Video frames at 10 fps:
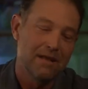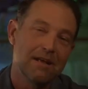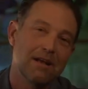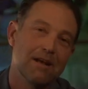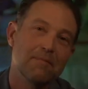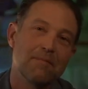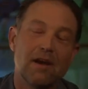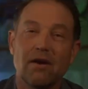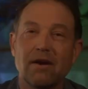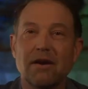They
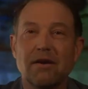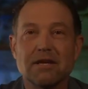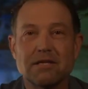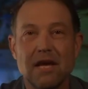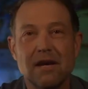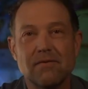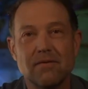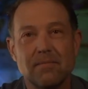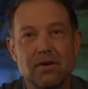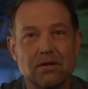are hearing safe,
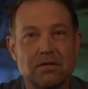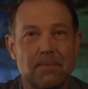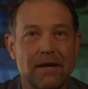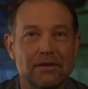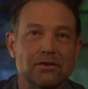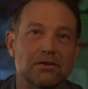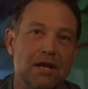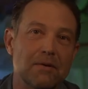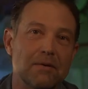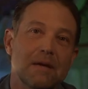the good suppressors
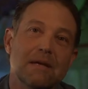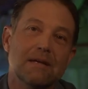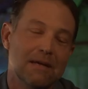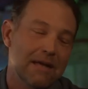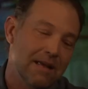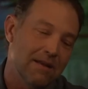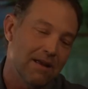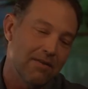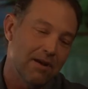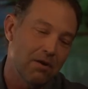though, and
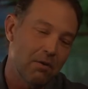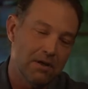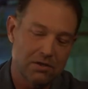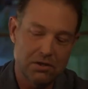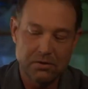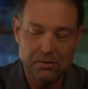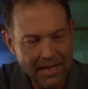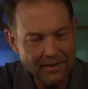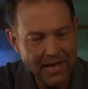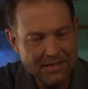they're going to
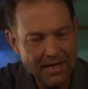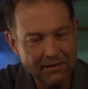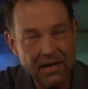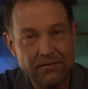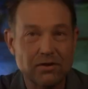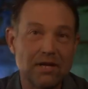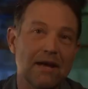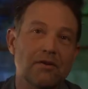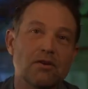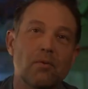get that sound level
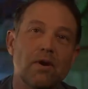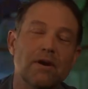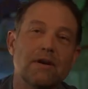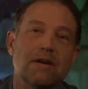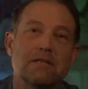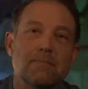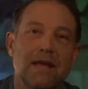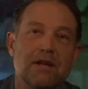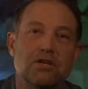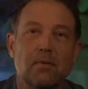down to where it's
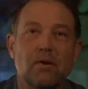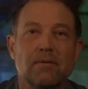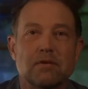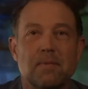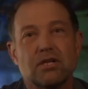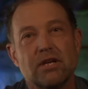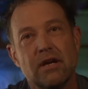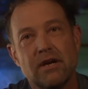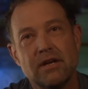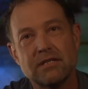manageable, especially in
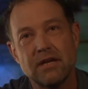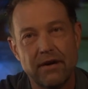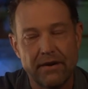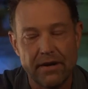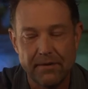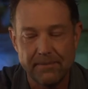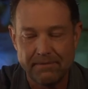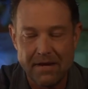a hunting scenario.